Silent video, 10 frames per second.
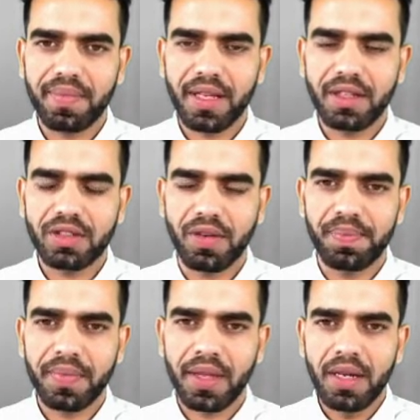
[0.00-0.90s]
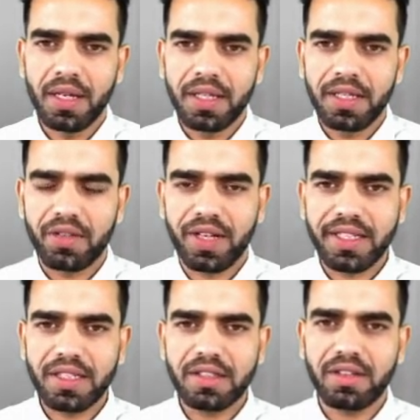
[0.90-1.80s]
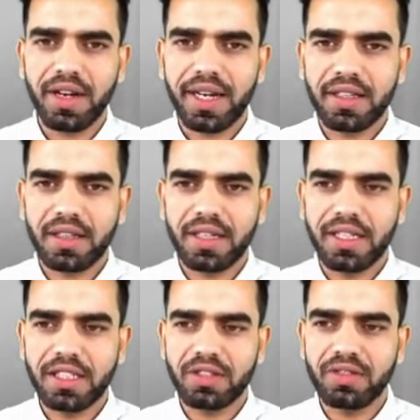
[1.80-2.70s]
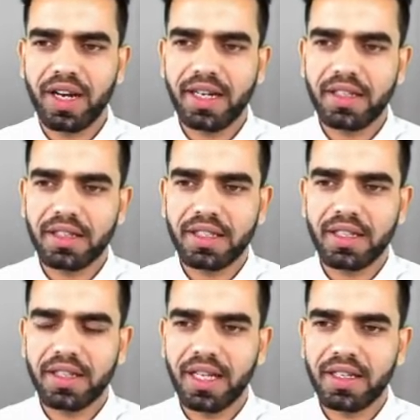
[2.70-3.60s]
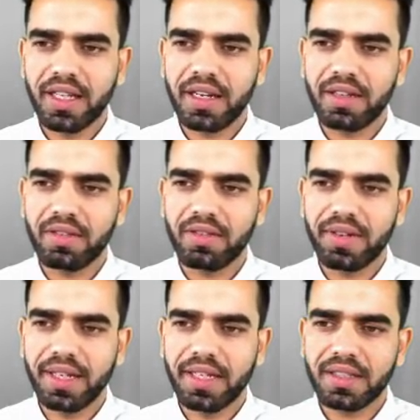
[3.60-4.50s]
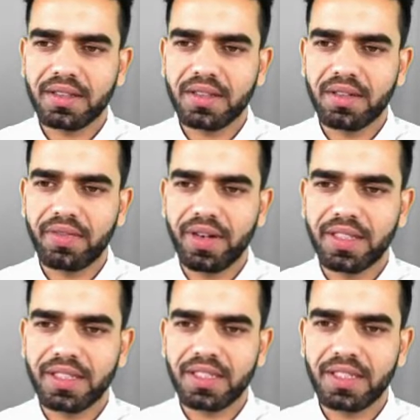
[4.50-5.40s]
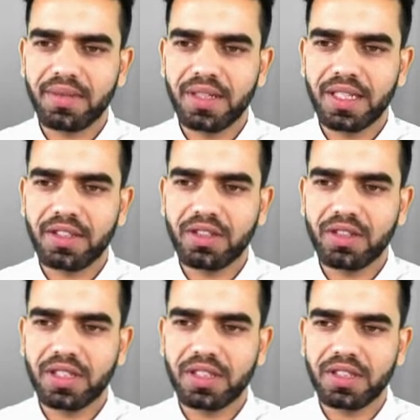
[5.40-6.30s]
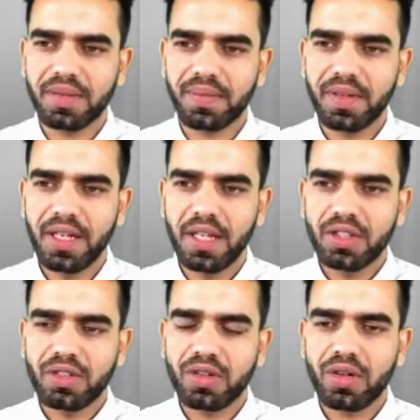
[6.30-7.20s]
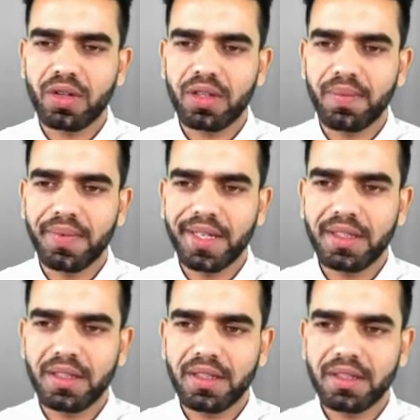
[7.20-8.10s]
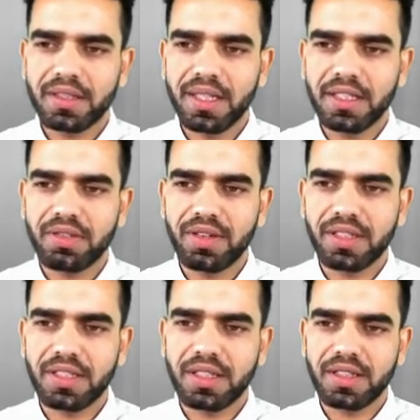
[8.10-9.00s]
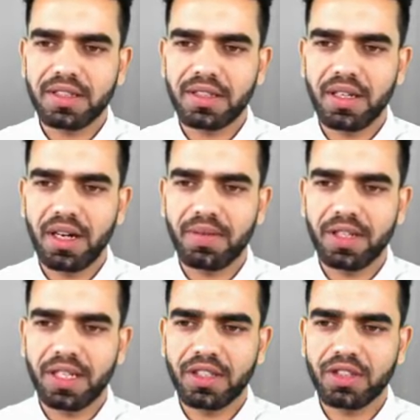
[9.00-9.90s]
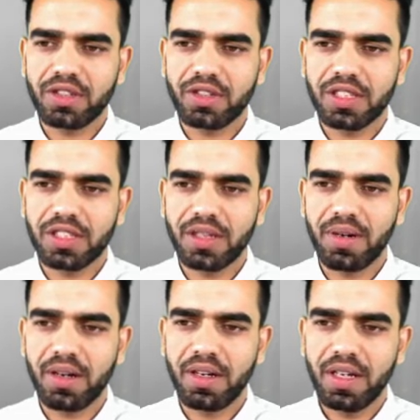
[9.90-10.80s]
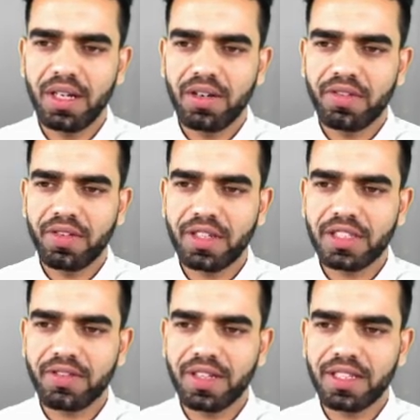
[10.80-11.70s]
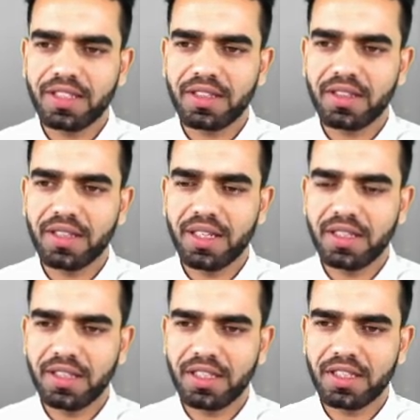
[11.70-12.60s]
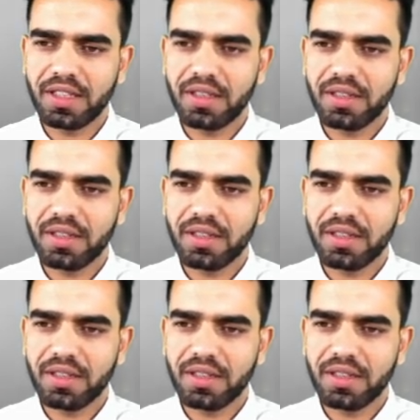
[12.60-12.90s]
So now digestive tract, there are the various functions of the digestive system. So the major 6 functions of the digestive system are: first one is ingestion,